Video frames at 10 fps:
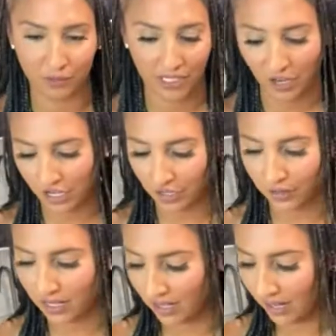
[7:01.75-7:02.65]
really all you
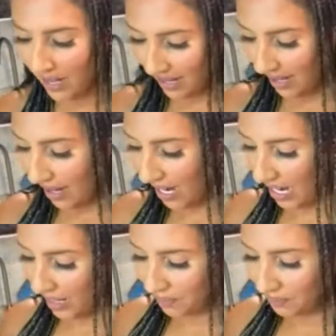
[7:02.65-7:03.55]
need.
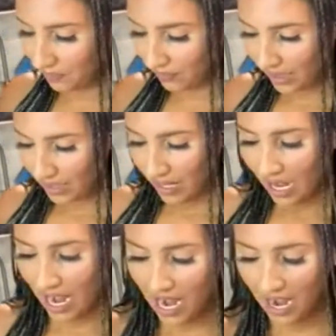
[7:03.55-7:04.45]

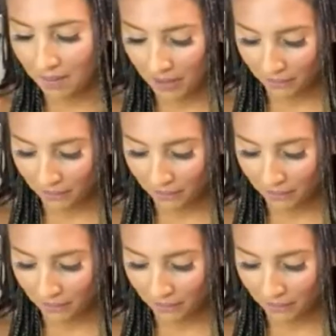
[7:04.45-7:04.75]
My